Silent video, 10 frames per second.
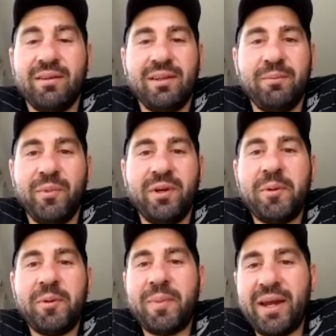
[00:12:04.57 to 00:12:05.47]
know,
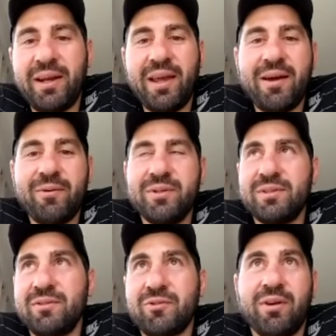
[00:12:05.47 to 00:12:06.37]
minimum 8 hours,
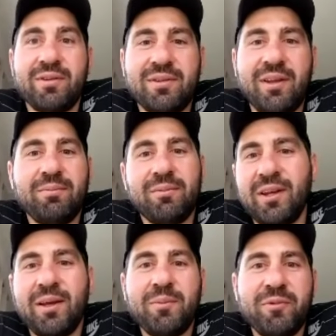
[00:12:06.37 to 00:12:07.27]
and try to sleep, you
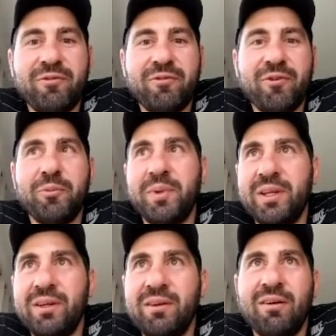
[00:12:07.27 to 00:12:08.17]
know, before
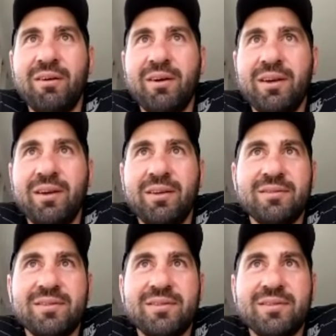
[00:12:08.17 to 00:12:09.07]
midnight and
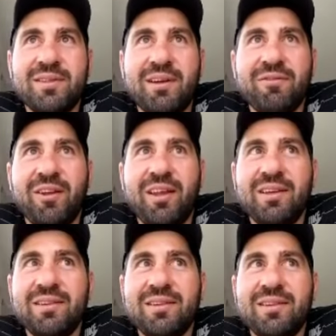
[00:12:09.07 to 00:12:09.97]
stuff like
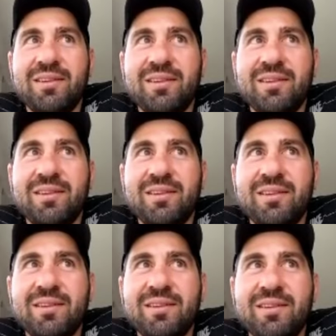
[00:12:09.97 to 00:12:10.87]
that. So
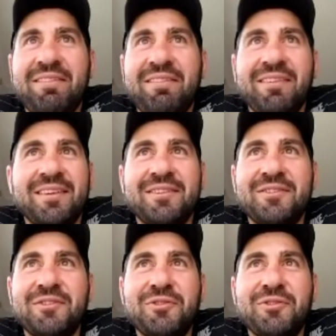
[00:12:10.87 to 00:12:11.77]

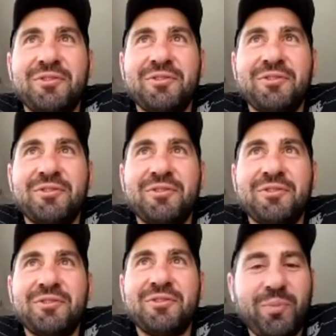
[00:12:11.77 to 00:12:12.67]
nothing too
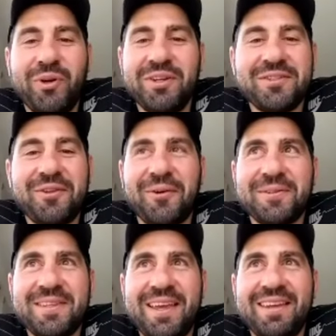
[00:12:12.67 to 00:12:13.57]

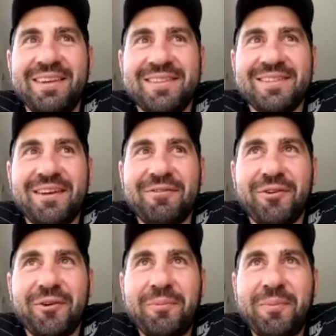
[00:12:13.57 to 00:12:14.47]
outrageous, pretty stock
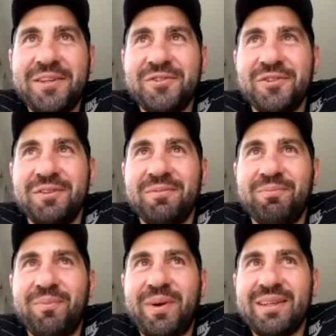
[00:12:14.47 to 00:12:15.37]
standard stuff, I'd
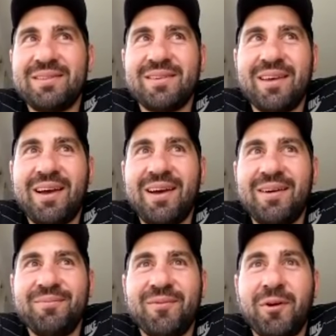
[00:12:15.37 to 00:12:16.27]
imagine. But
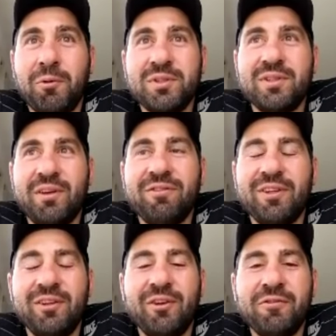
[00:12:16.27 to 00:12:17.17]
I was
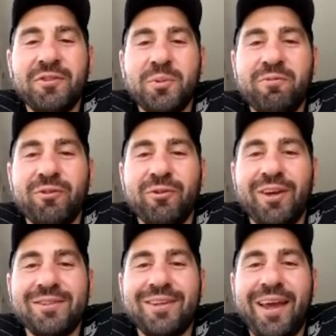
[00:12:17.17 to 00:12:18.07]
definitely nervous
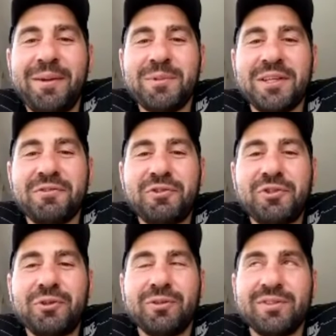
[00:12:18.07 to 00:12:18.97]
before those games, that's for
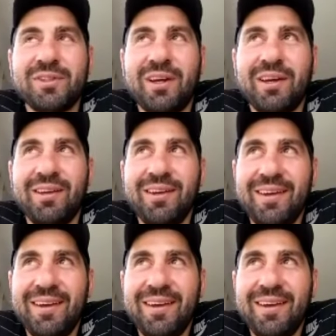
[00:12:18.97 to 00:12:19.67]
sure. So